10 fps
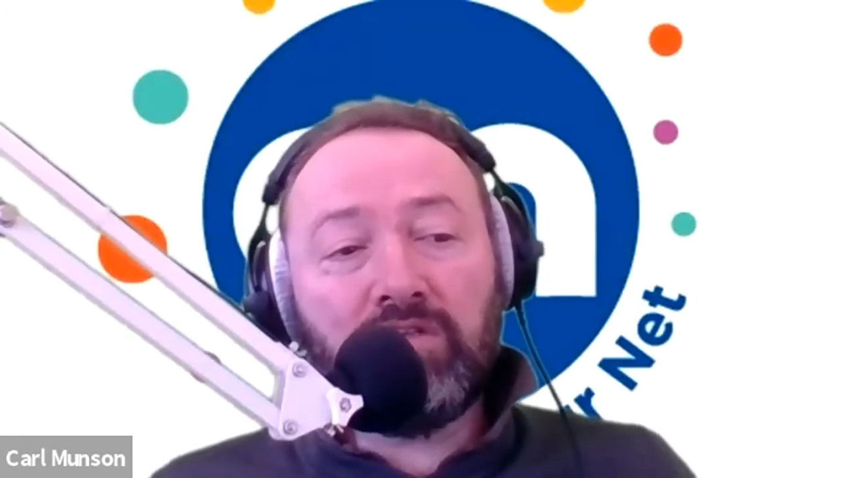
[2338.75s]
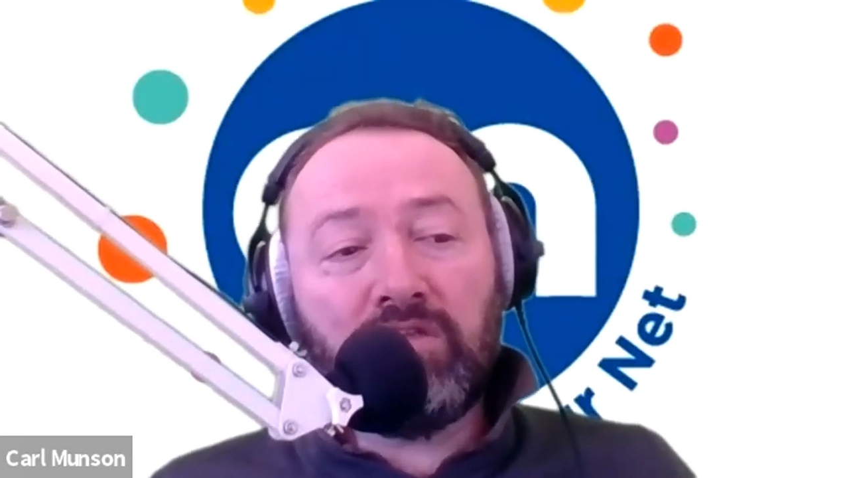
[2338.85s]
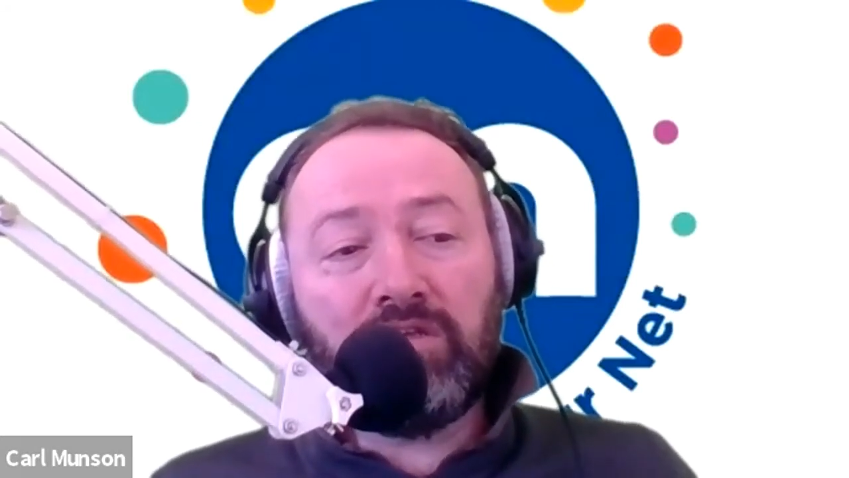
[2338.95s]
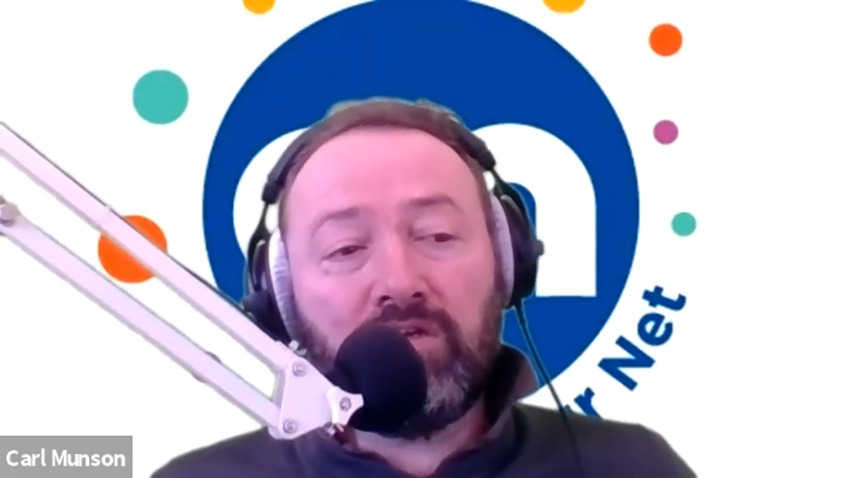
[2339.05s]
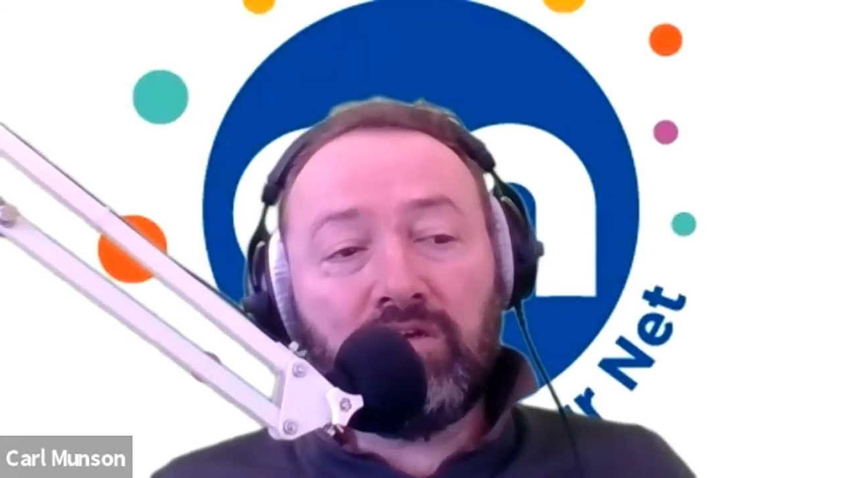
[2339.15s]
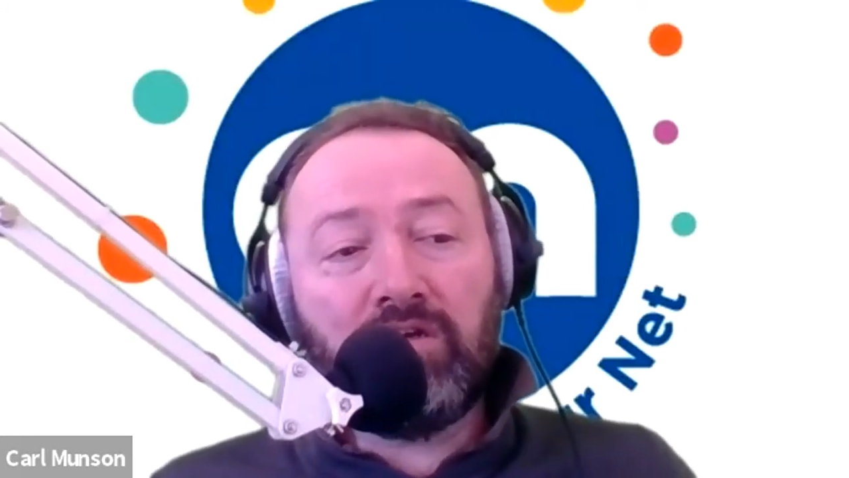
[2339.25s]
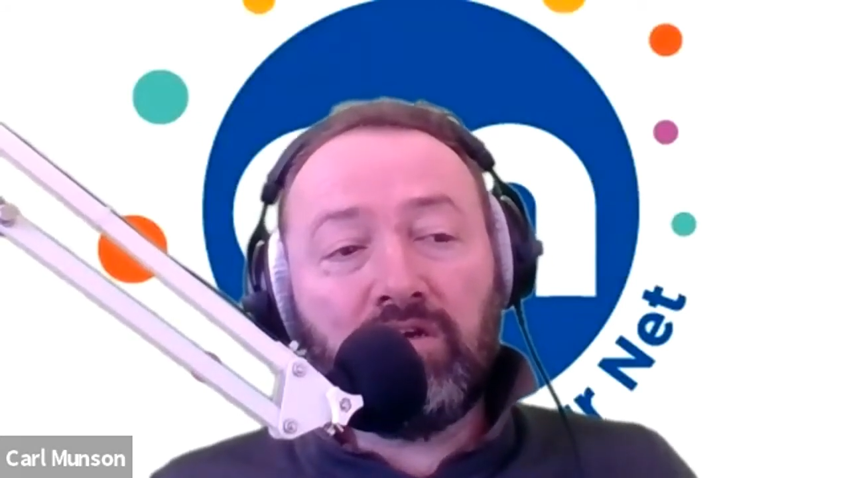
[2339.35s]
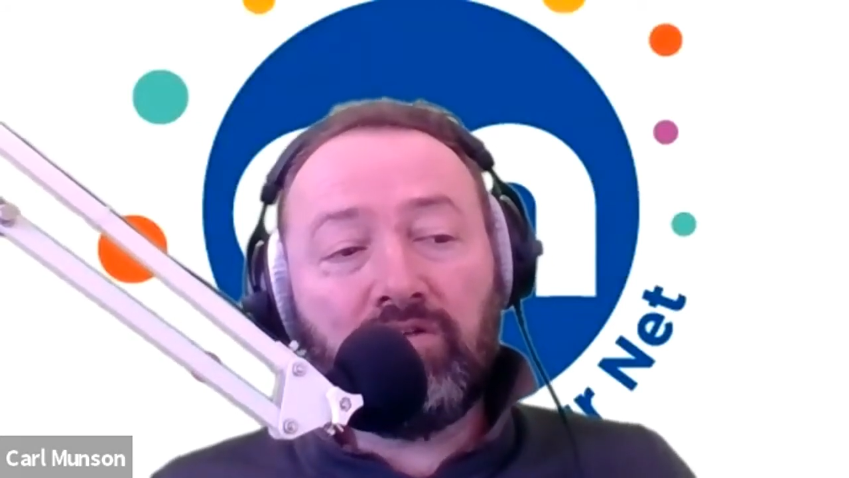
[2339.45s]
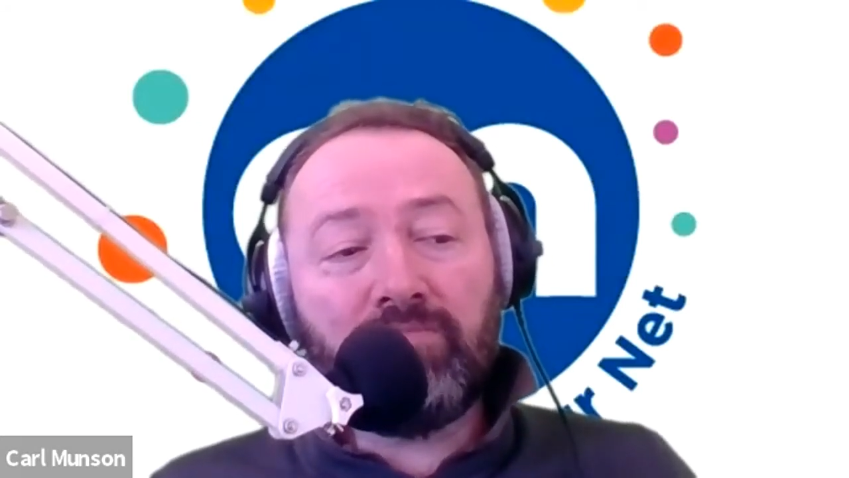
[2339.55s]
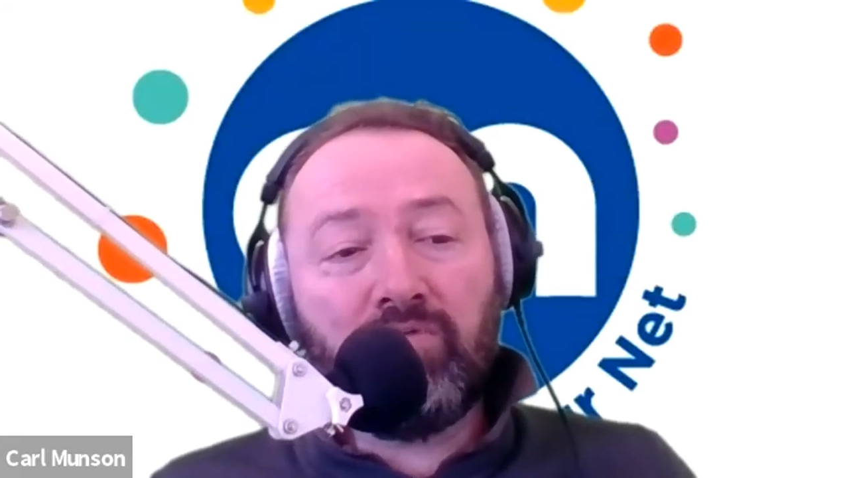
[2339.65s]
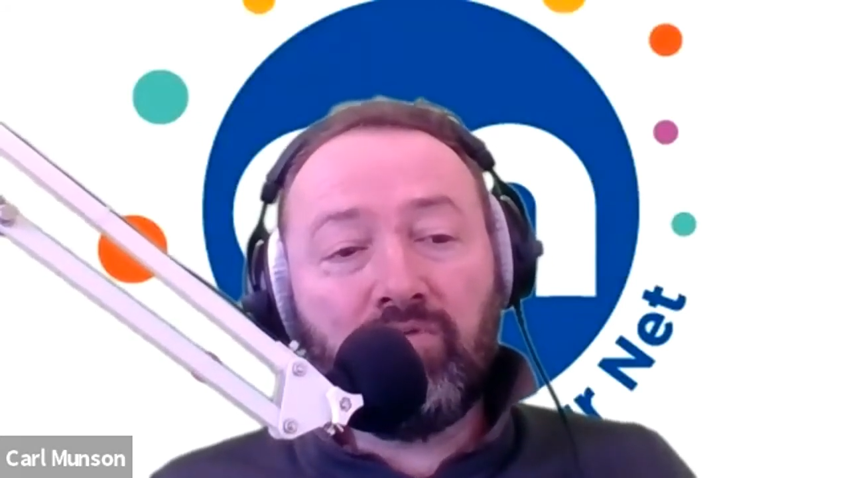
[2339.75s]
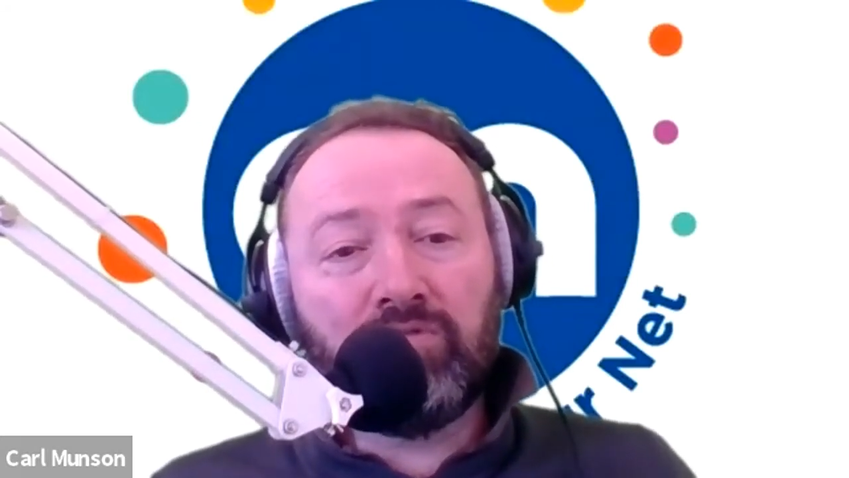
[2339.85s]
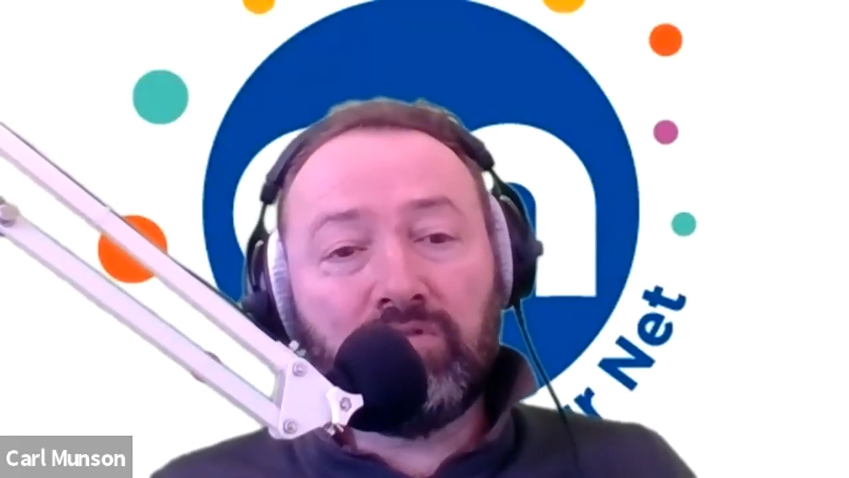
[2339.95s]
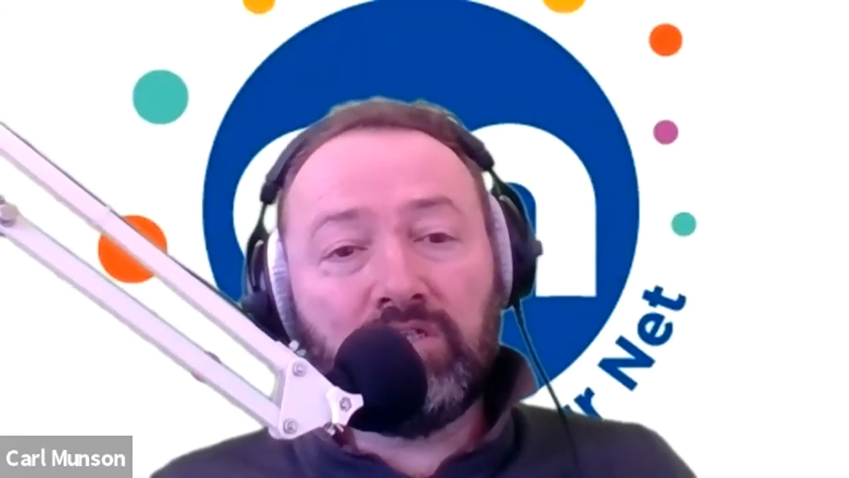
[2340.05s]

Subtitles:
think are important,